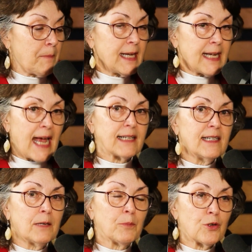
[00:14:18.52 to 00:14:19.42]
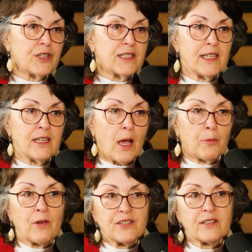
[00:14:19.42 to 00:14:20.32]
By enacting Emergency
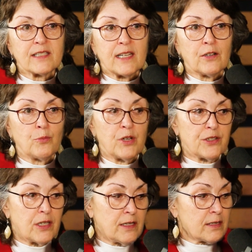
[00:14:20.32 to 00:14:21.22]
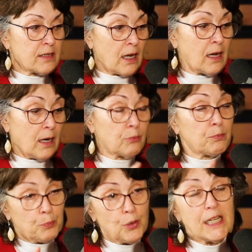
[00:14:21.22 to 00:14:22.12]
Operations Center, which is a
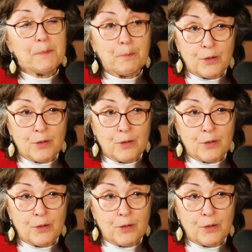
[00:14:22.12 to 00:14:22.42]
pretty